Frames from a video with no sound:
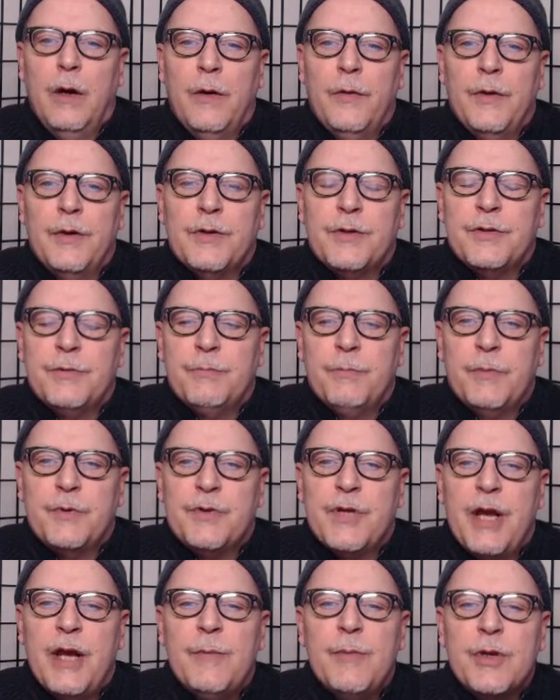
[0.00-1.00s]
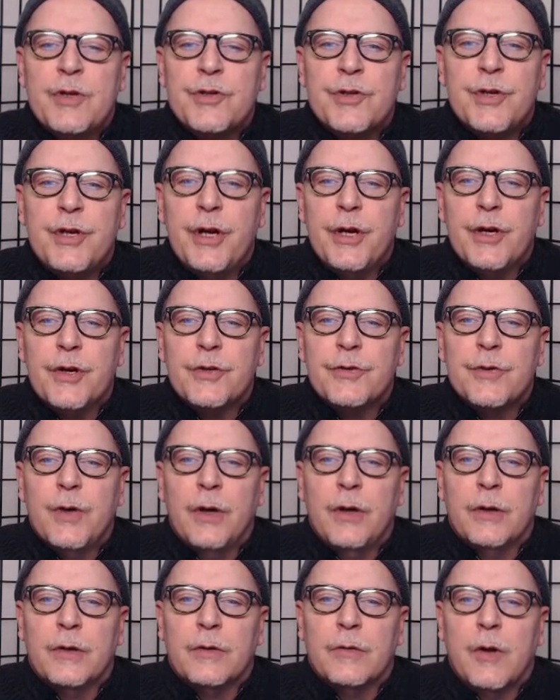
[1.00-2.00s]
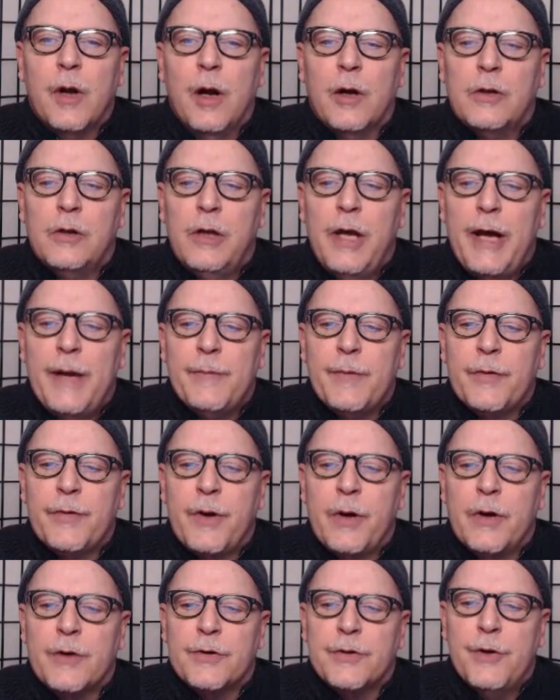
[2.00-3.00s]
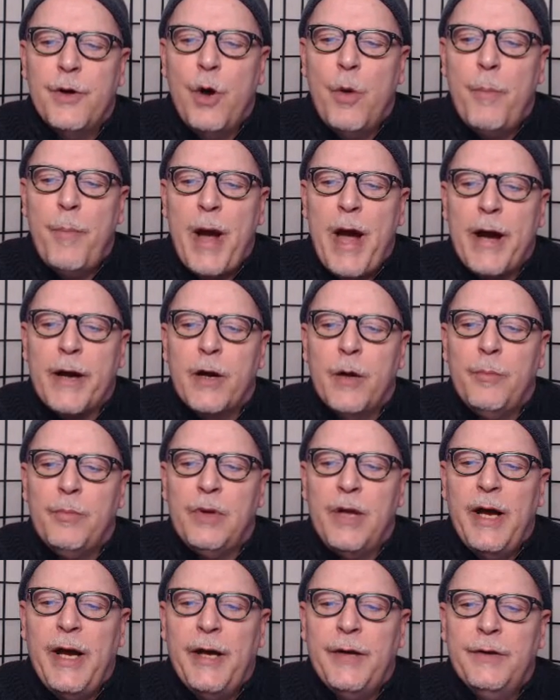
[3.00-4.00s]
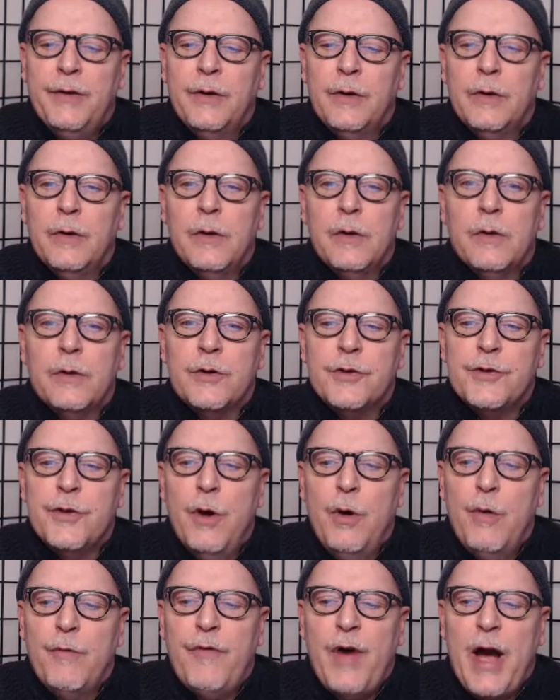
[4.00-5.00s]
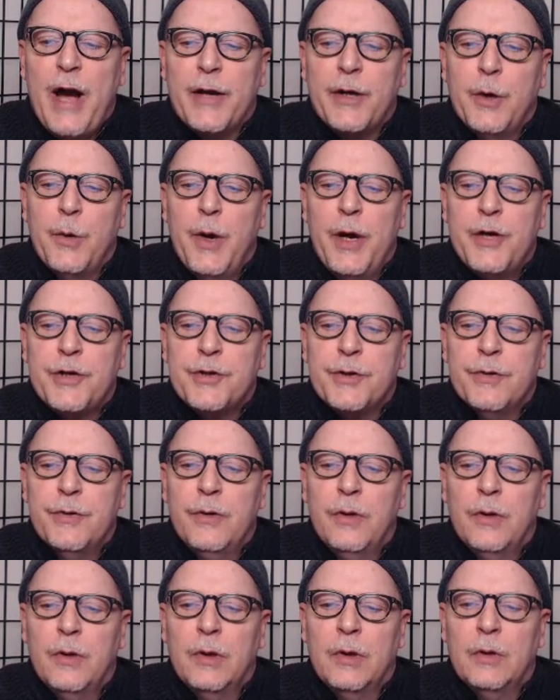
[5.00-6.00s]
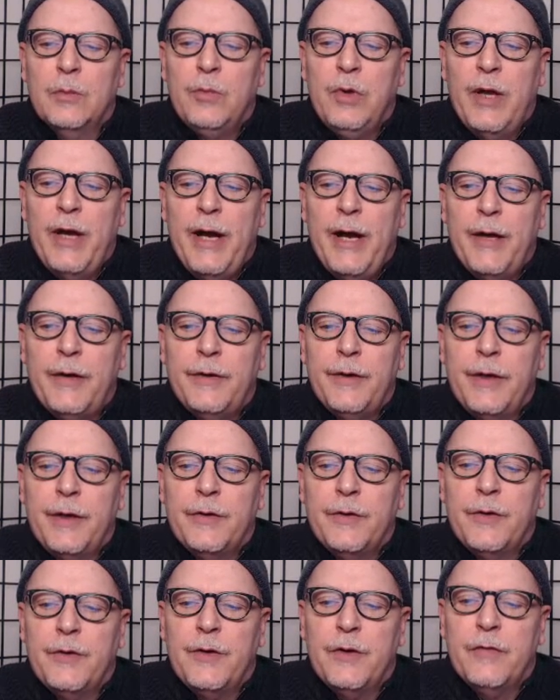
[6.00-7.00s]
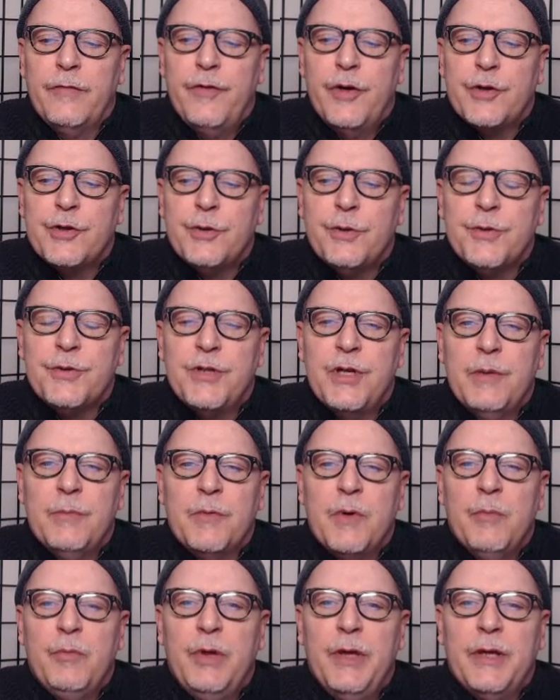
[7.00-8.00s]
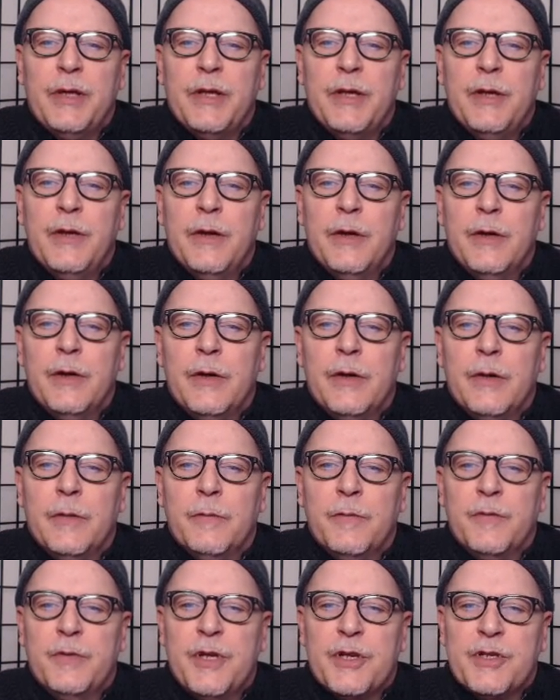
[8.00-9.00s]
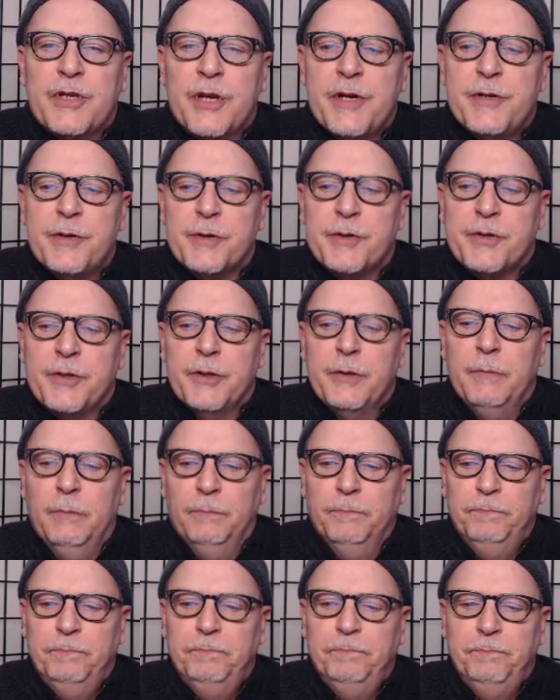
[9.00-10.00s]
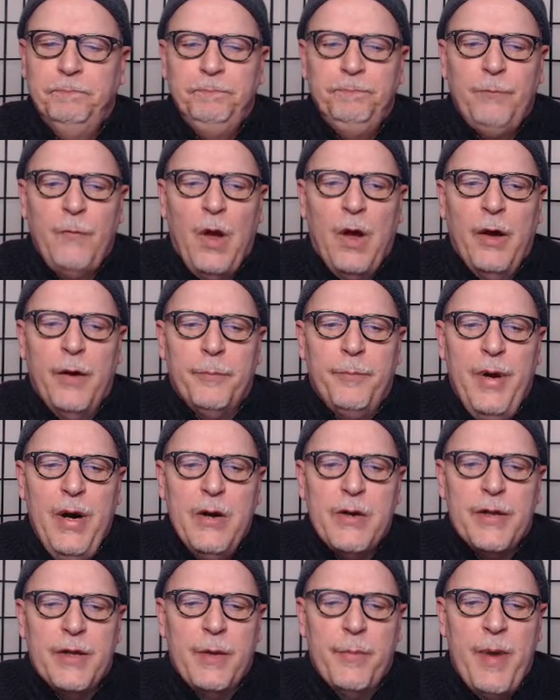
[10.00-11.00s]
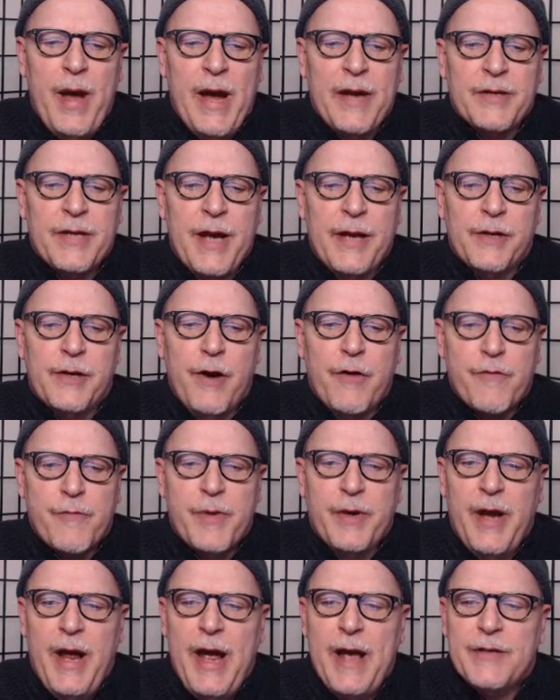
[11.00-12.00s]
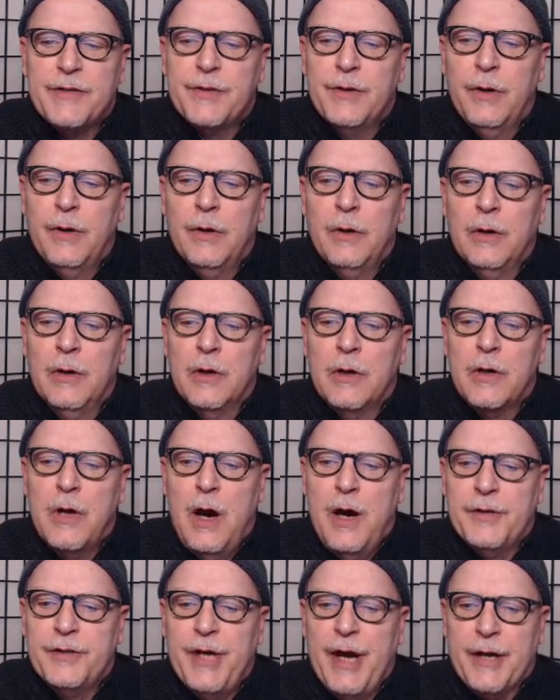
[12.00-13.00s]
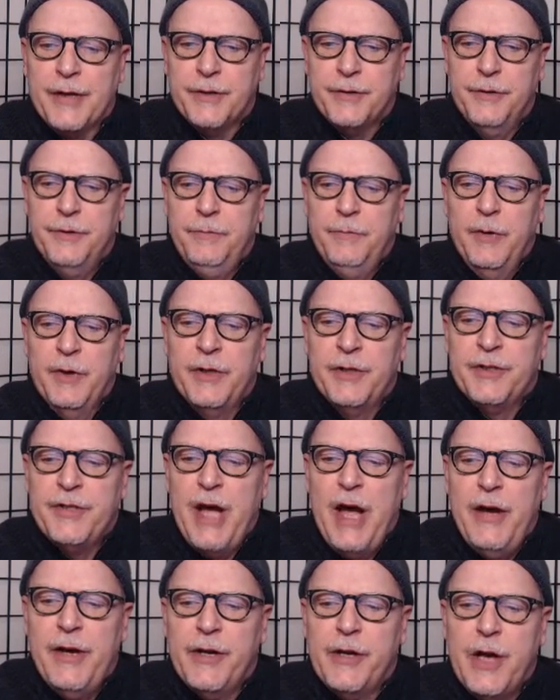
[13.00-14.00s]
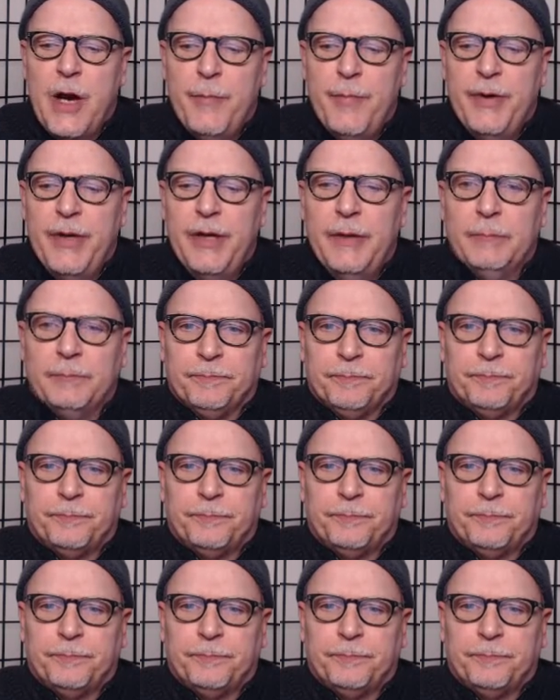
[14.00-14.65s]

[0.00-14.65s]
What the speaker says: These same engineers claim that there's no backup plan, there's no evacuation plan, and that the officials seem completely disinterested. Apparently, the Baghdad government has contact an Italian company